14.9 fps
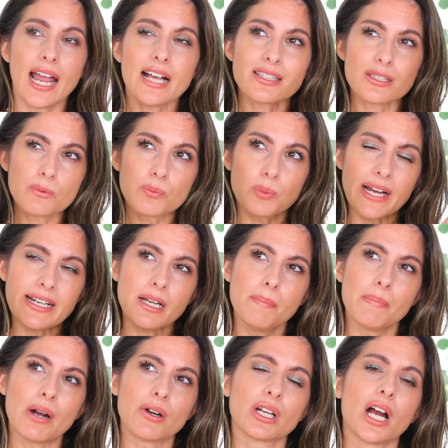has the right
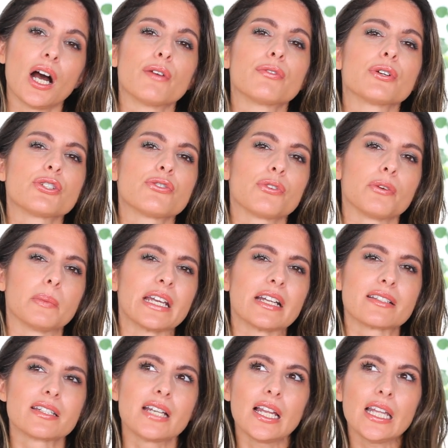amount of coverage for me.
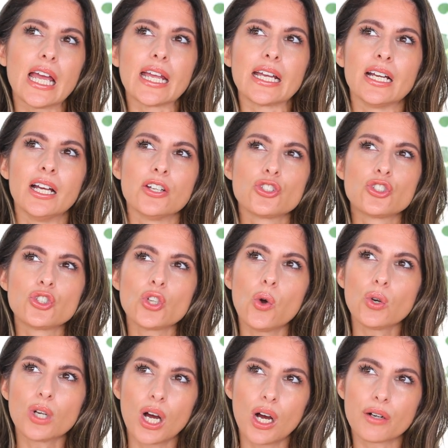It's not like
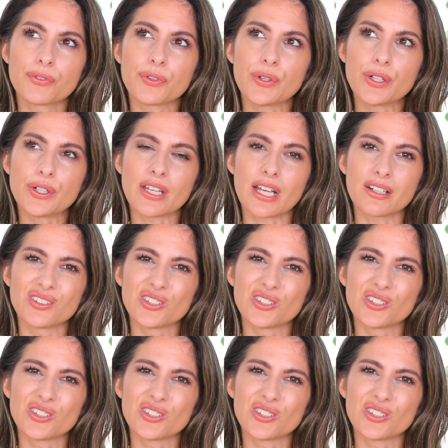so covered that it